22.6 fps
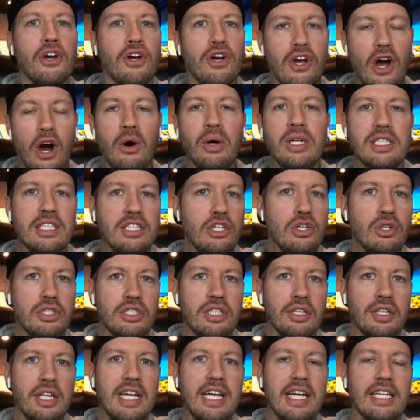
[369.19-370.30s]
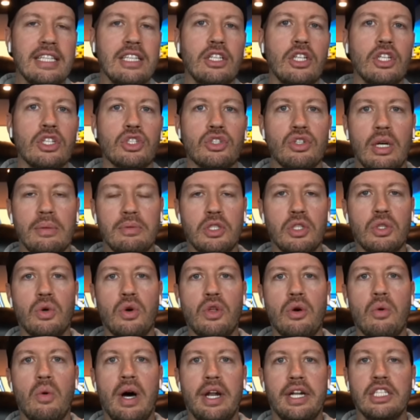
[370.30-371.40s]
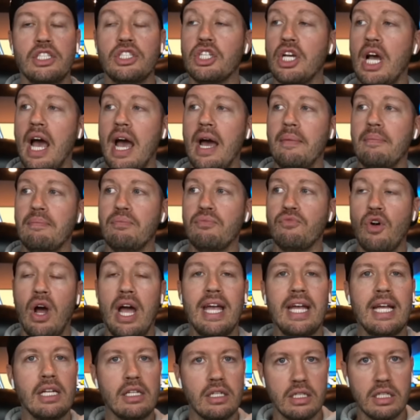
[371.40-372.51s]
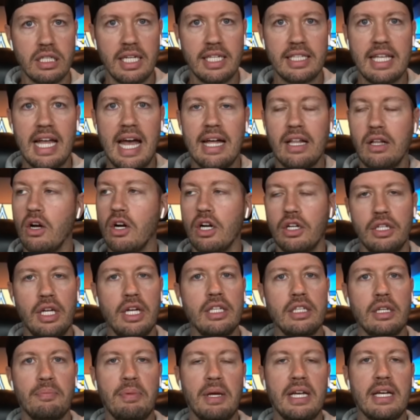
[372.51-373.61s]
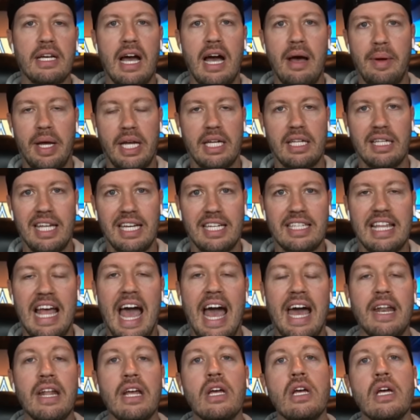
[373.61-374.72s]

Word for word: Go and use the link in the description or the one in chat right? Click that or in the pin comment, click that.